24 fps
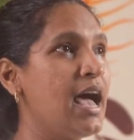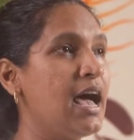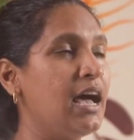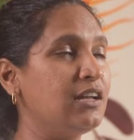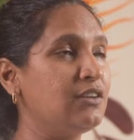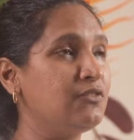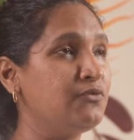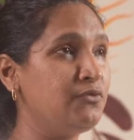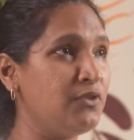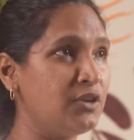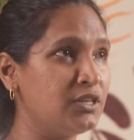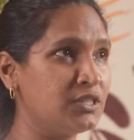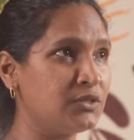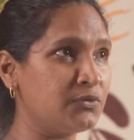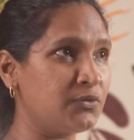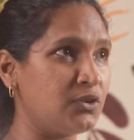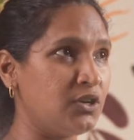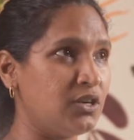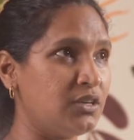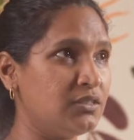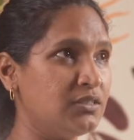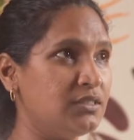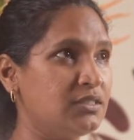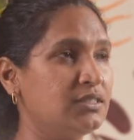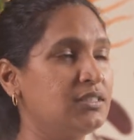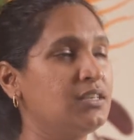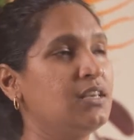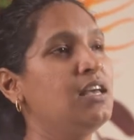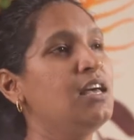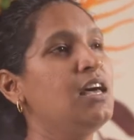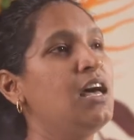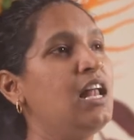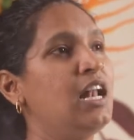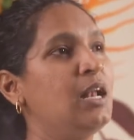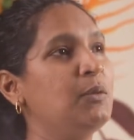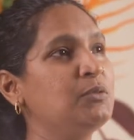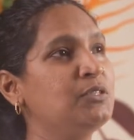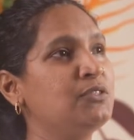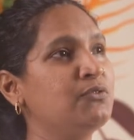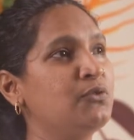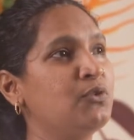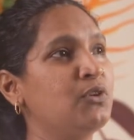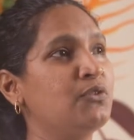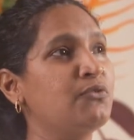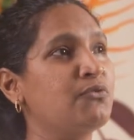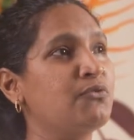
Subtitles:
And phosphorus helps for